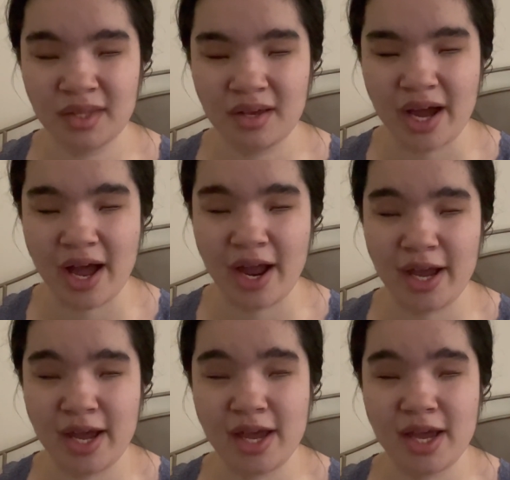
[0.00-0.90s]

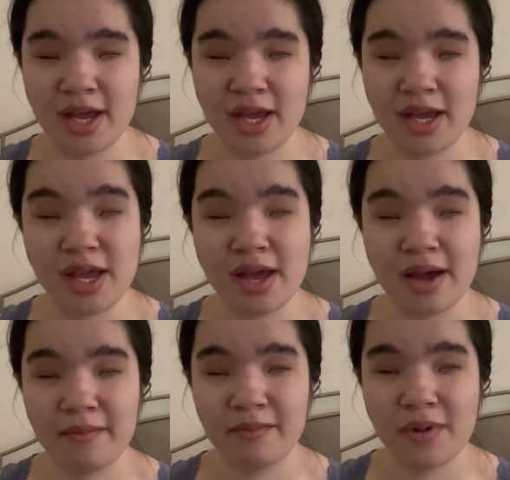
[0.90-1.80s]
I
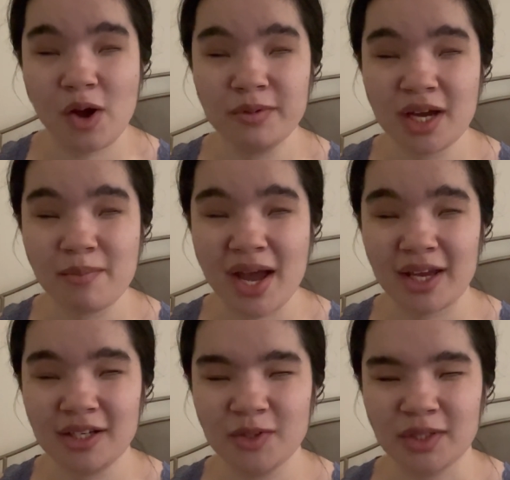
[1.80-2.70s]
hope to get back
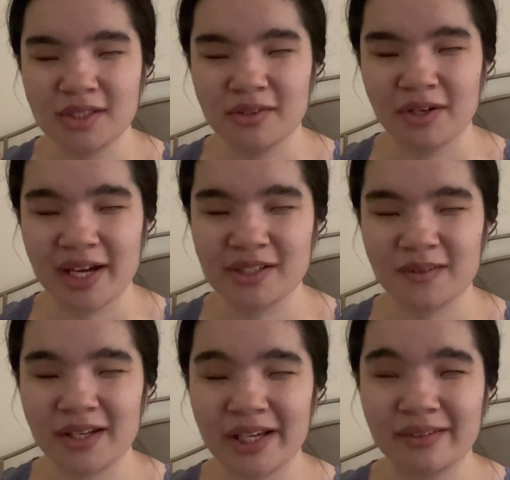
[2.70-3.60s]
into it soon,
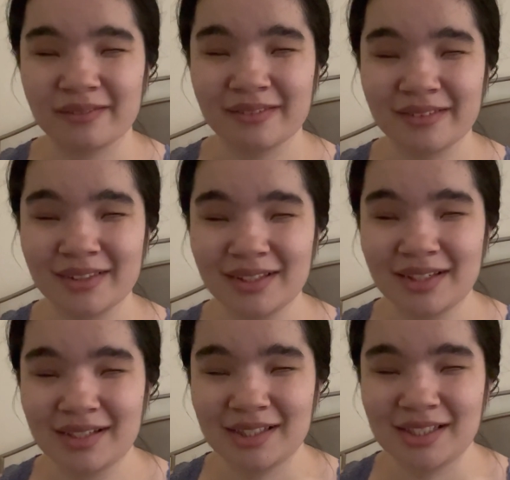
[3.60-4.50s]
actually,
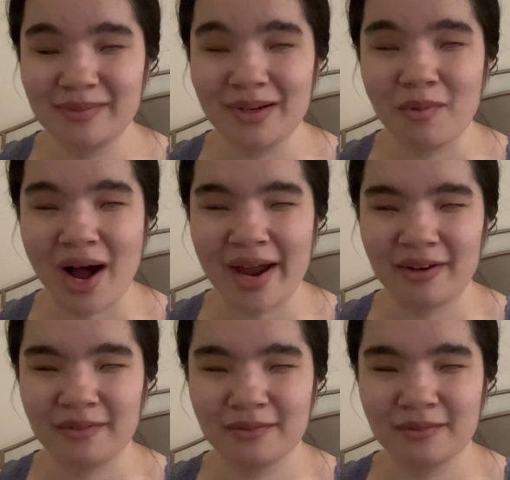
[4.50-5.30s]
because it's been a while.